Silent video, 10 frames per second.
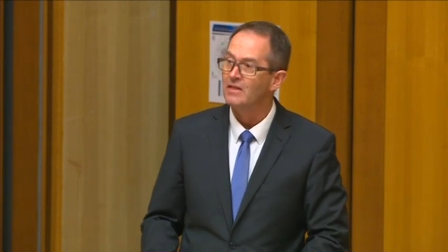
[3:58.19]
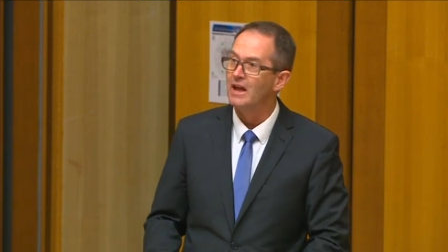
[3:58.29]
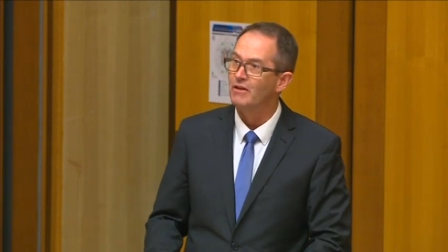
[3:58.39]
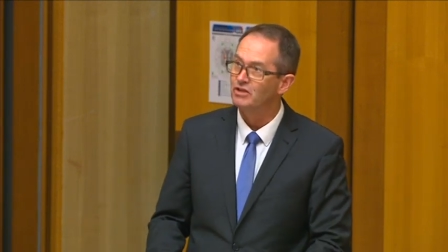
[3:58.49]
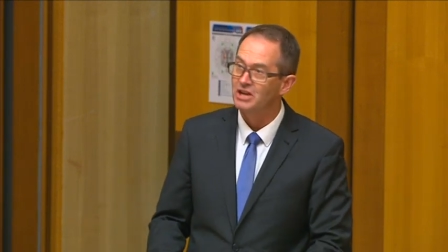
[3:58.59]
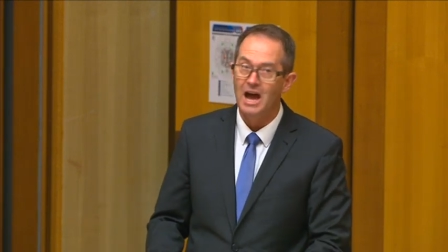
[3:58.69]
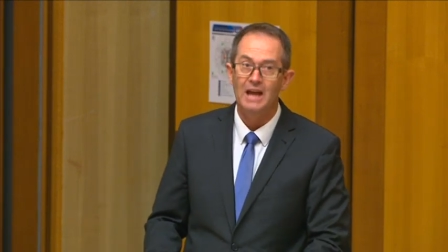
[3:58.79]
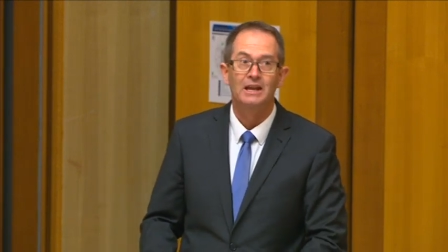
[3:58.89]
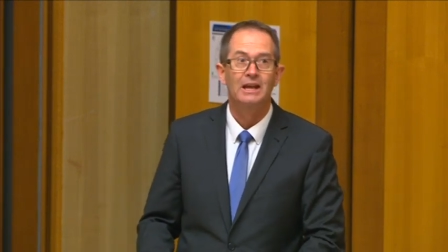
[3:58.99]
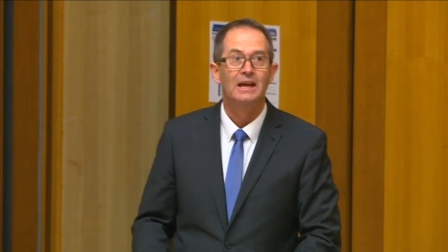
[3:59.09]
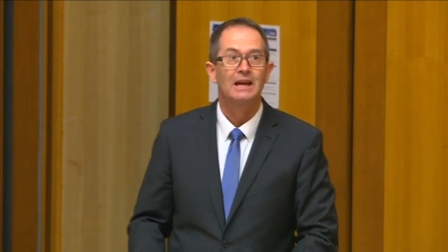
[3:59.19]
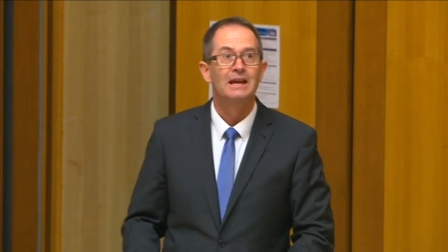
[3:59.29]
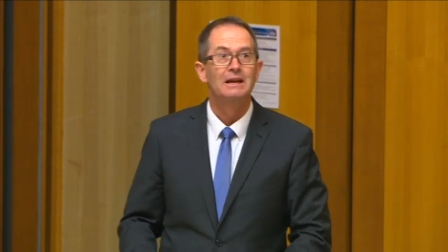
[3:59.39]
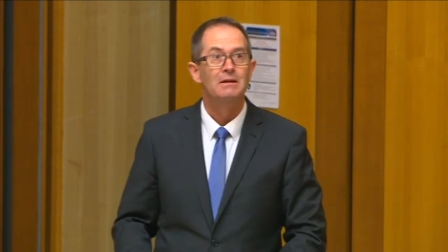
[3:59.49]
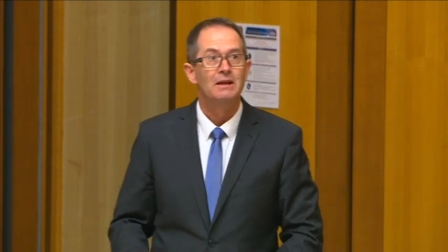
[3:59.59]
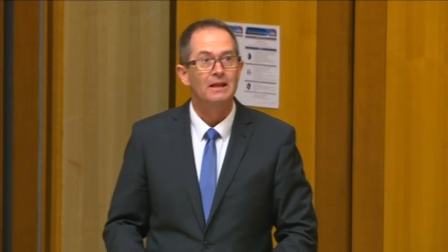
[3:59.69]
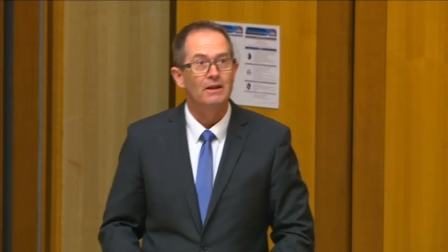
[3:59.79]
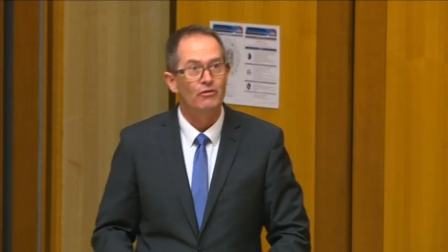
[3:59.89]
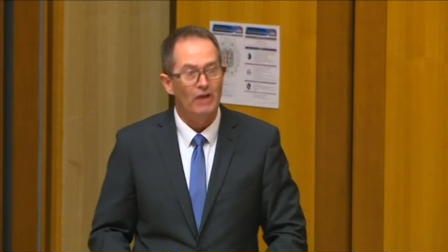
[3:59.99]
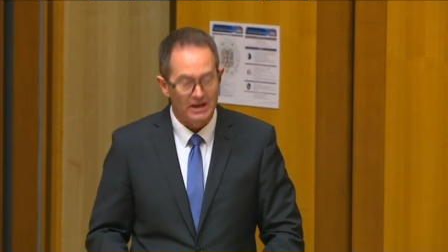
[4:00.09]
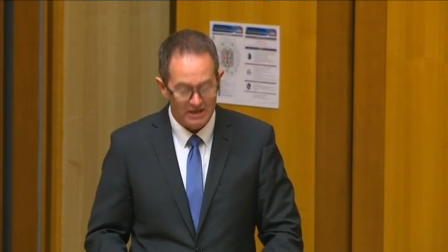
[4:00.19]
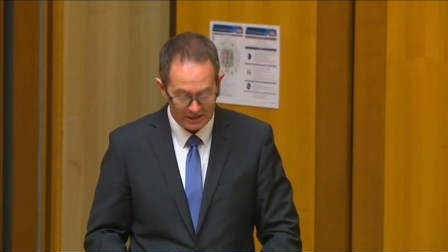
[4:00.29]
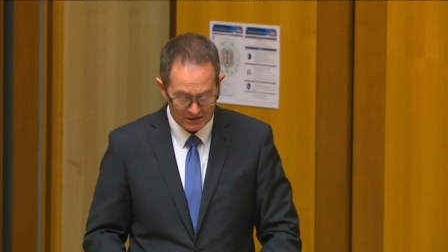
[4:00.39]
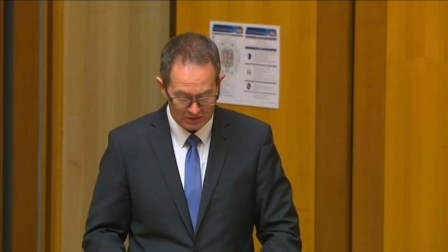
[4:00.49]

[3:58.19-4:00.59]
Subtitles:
They have cut funding